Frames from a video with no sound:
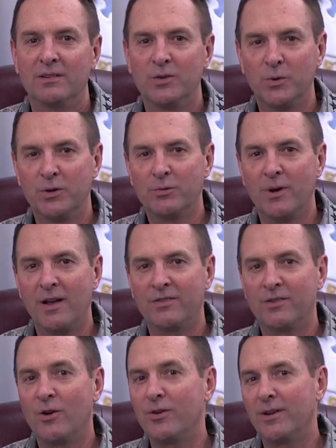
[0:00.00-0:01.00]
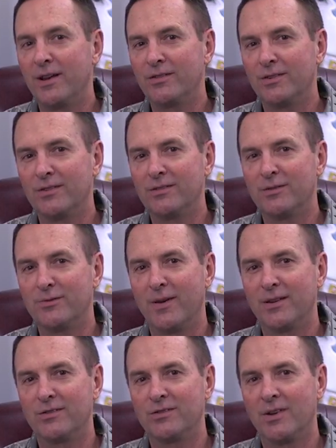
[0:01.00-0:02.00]
to address our nation's
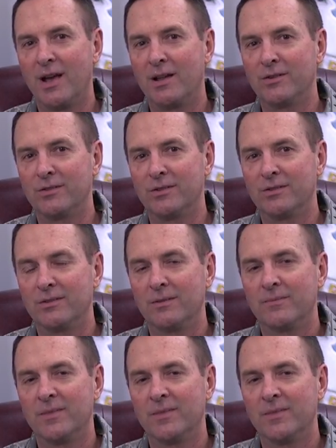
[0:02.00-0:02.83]
defense challenges.